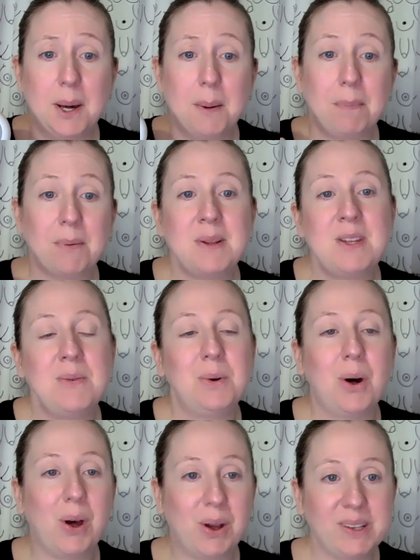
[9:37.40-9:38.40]
But when you
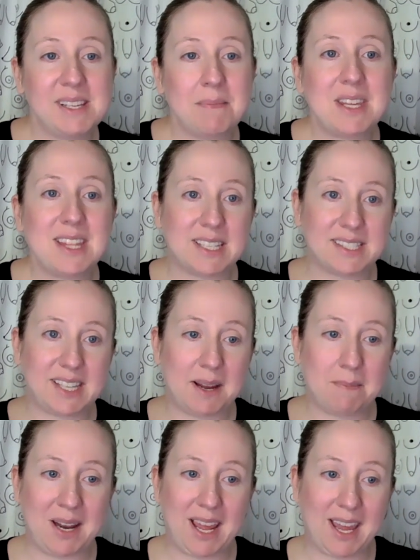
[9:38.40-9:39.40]
call something the
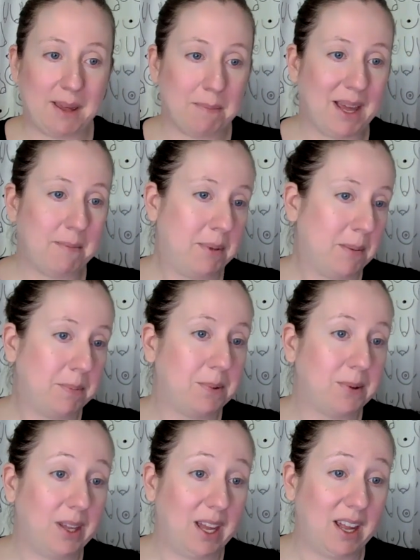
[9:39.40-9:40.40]
same name and
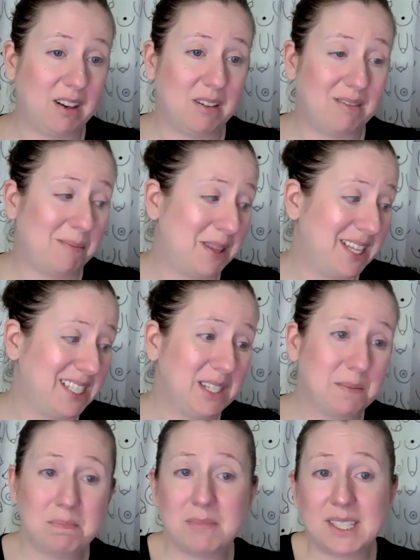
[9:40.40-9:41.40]
people had, I mean, this,
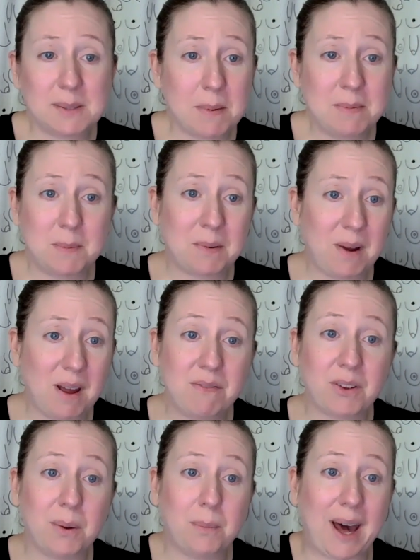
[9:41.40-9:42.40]
this pump's been around
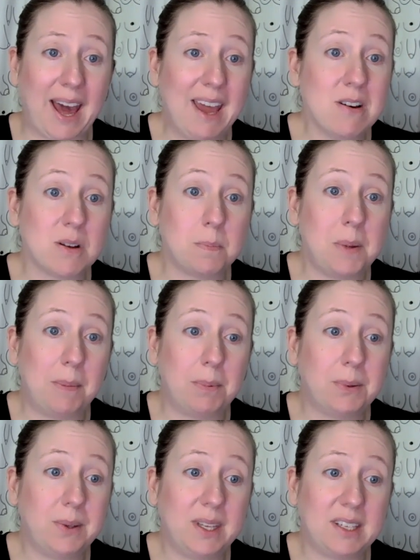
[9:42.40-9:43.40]
for a while.
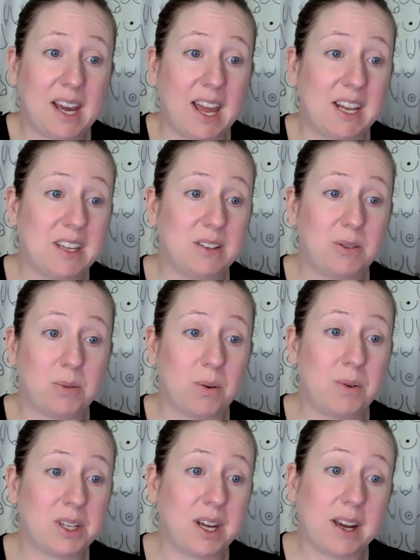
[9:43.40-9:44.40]
People had kind of
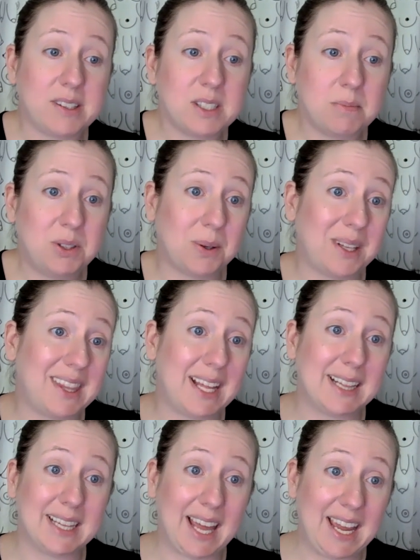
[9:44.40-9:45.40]
grown accustomed to it.
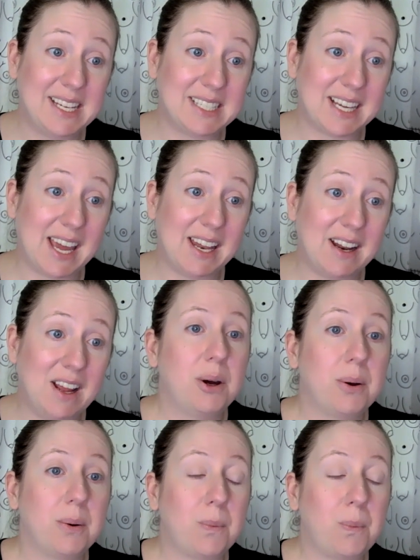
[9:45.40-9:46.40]
They liked it.
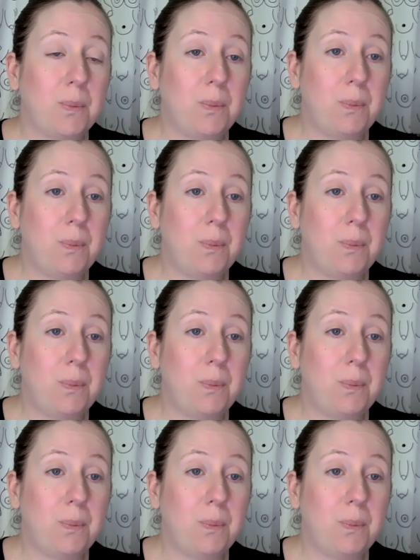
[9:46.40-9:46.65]
Hmm.